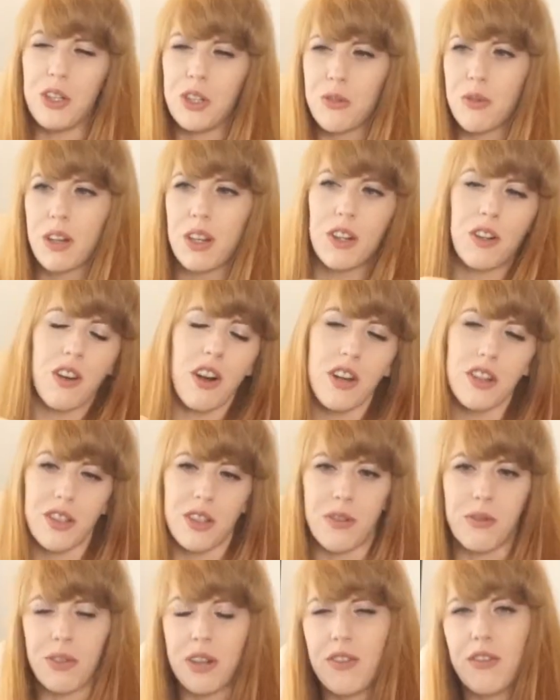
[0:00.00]
swing across
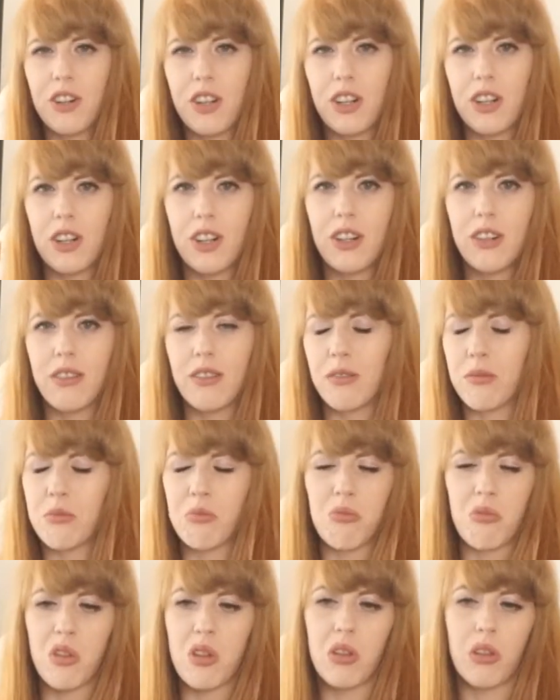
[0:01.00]
the river.
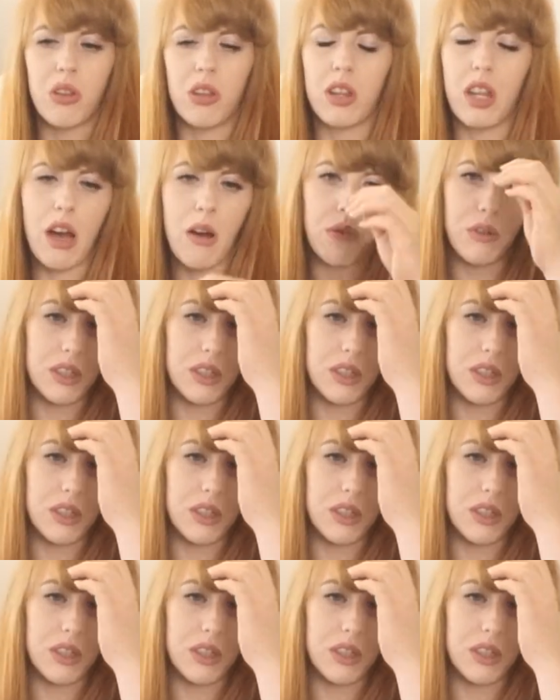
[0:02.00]
That